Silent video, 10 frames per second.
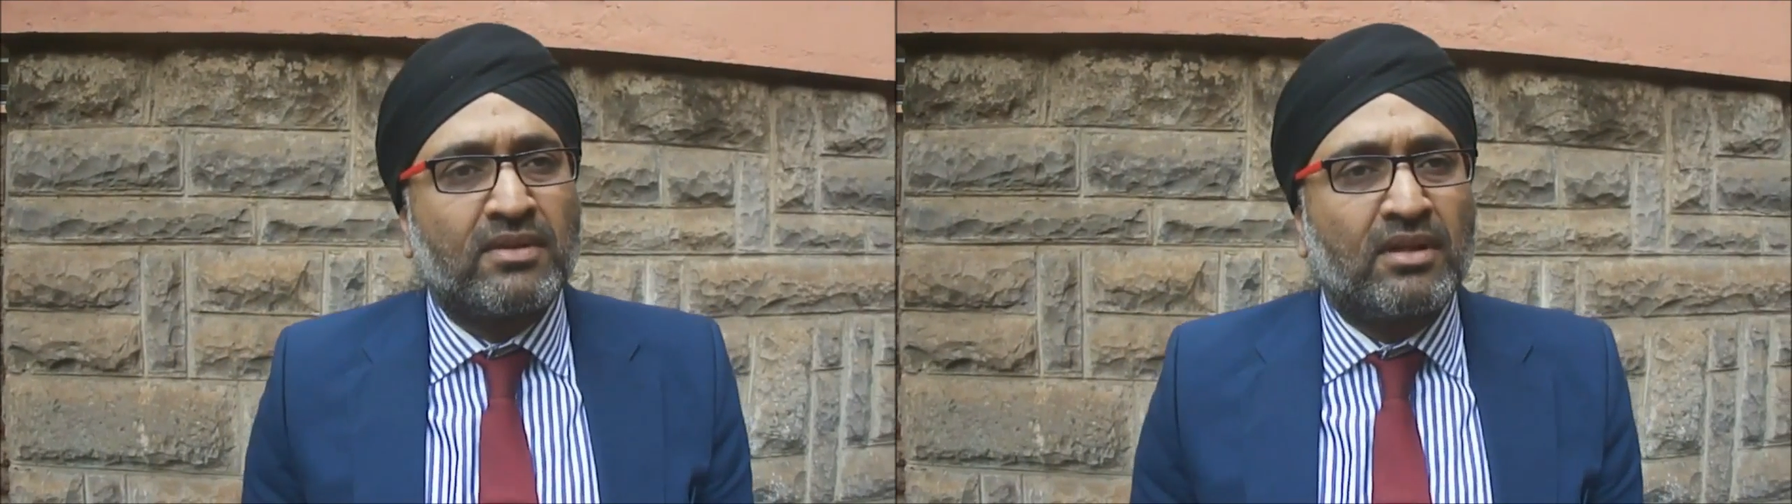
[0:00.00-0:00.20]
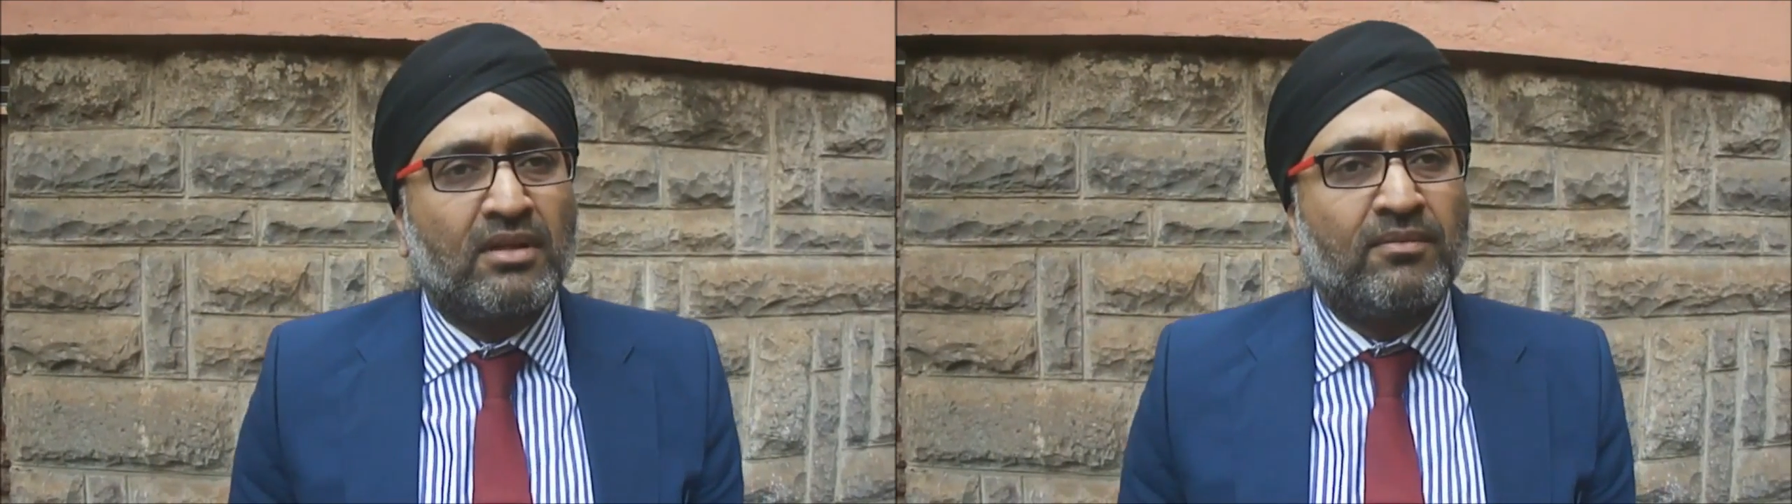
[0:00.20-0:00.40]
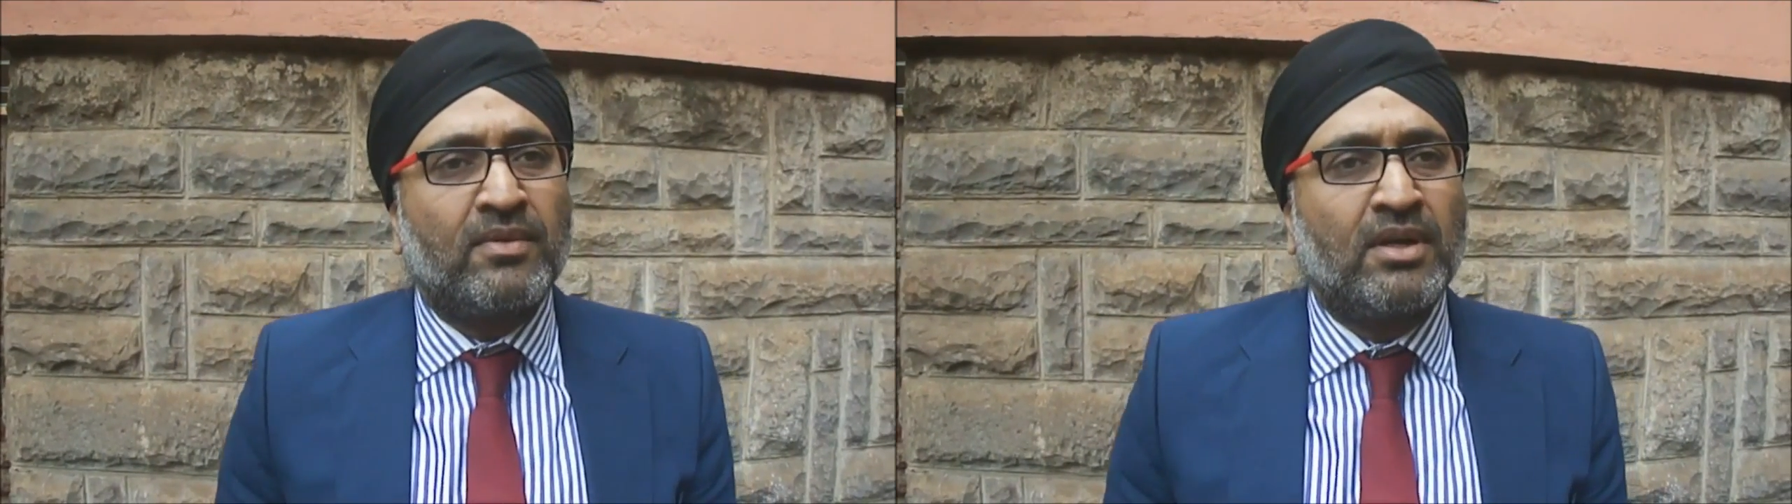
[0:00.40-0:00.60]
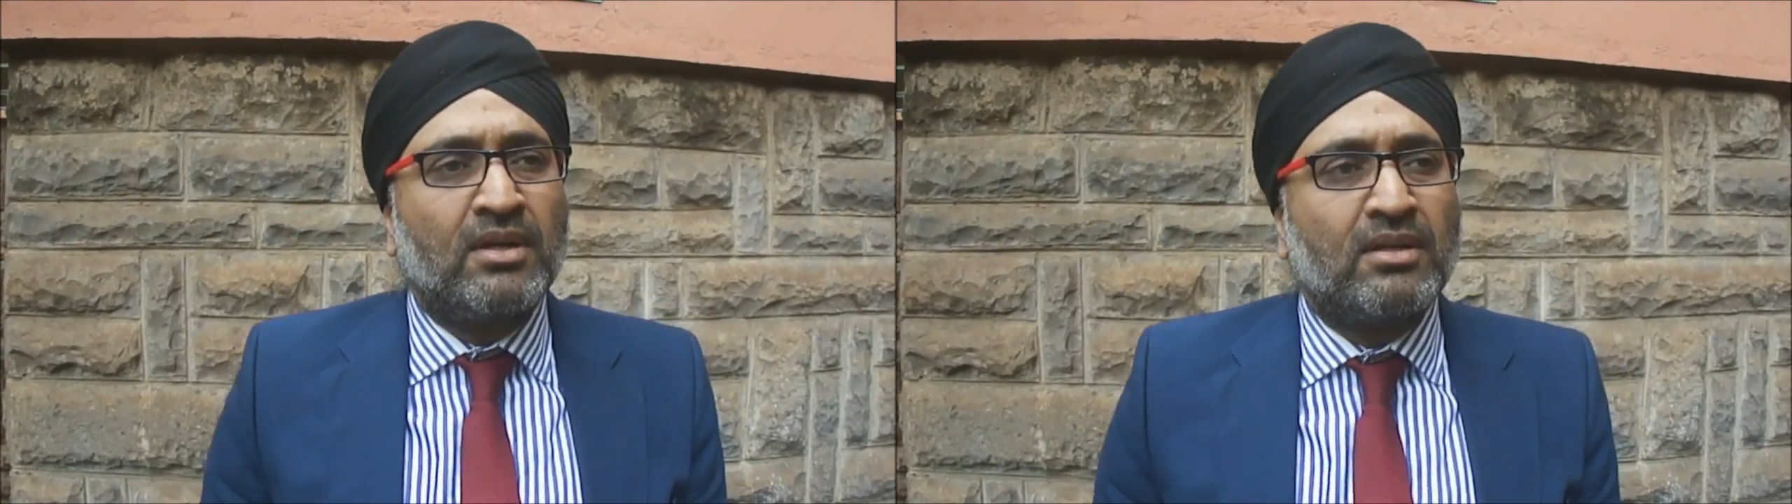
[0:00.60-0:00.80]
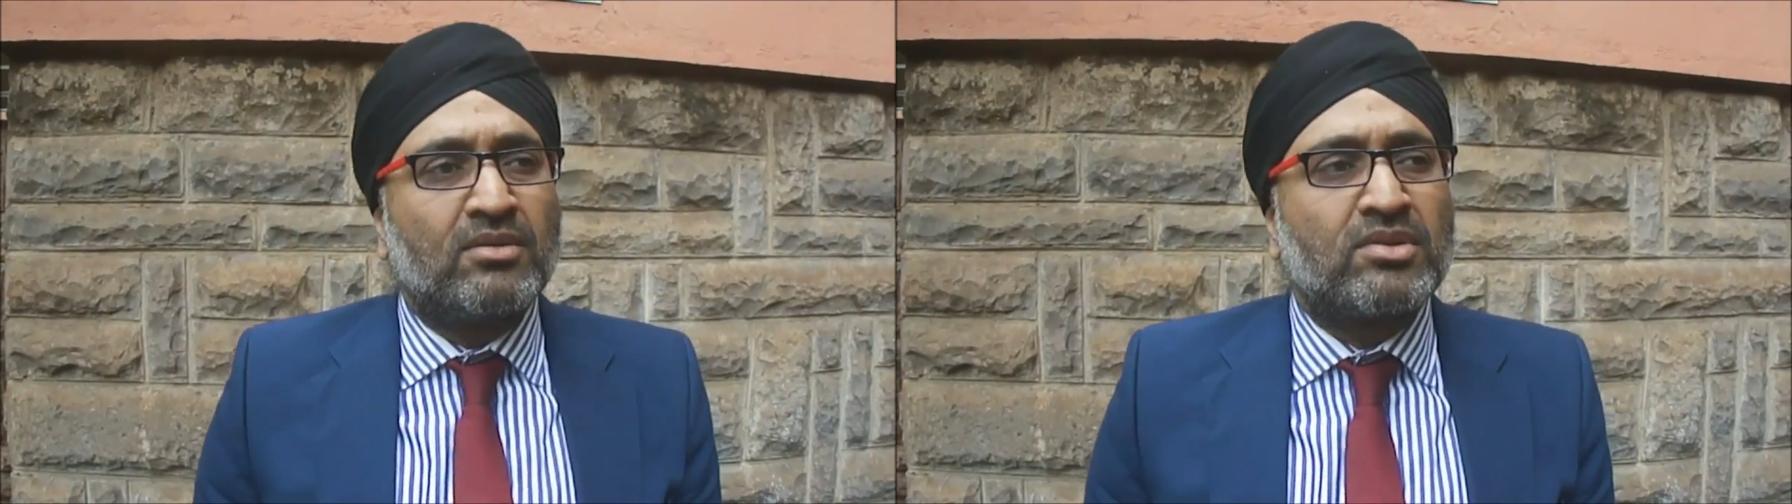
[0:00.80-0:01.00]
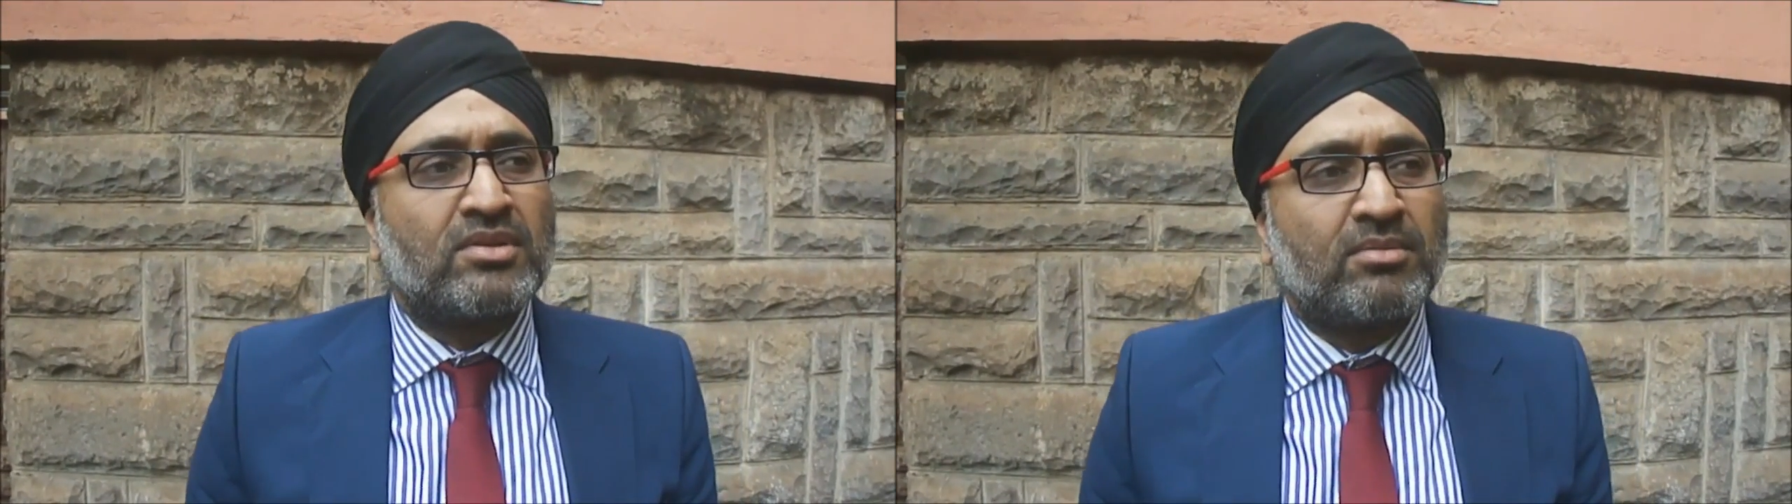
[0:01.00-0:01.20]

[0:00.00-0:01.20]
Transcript: Um, this is